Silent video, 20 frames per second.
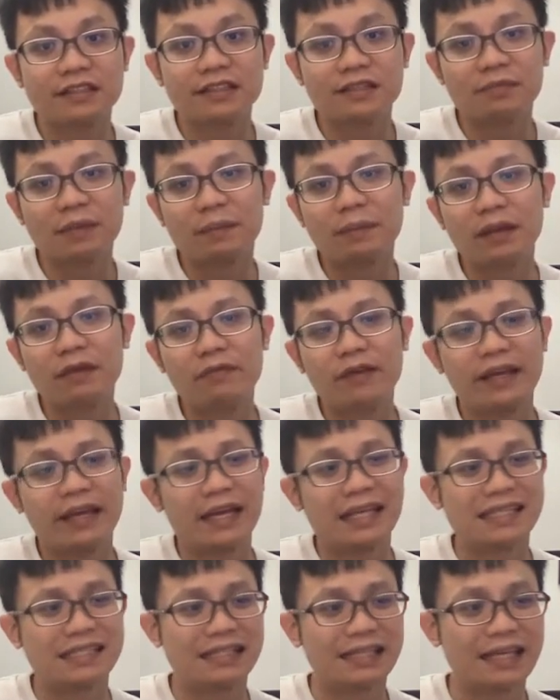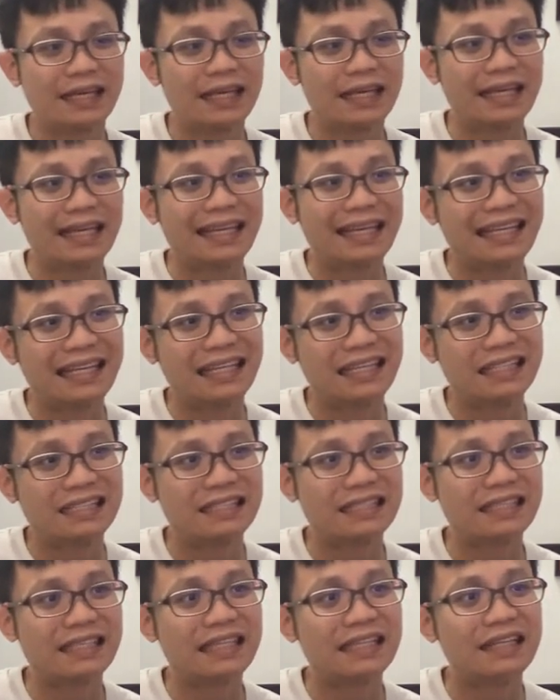maybe we can say it
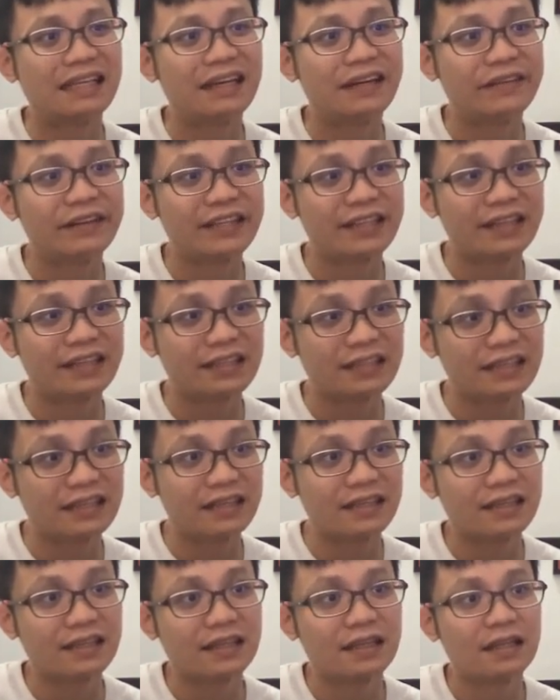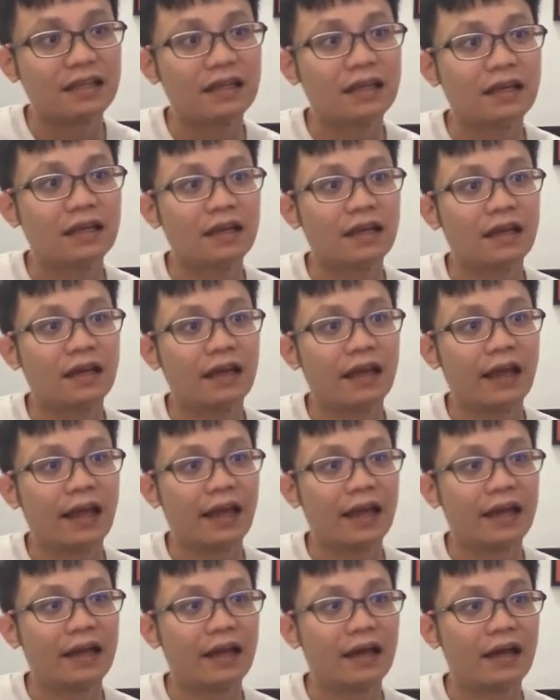is inherited
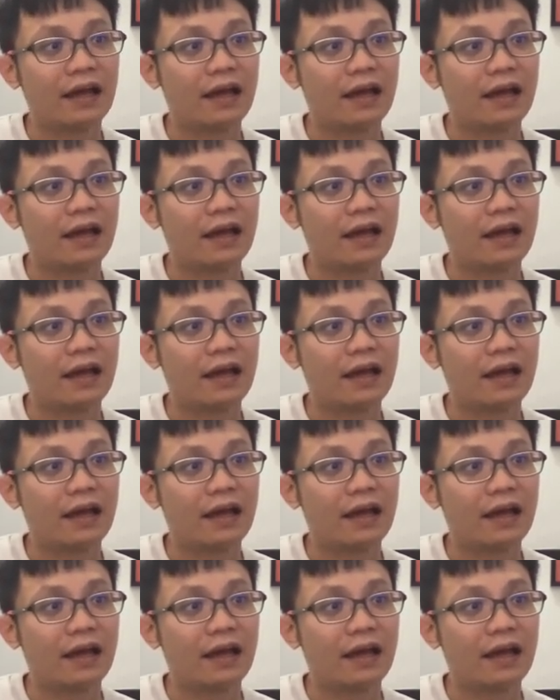and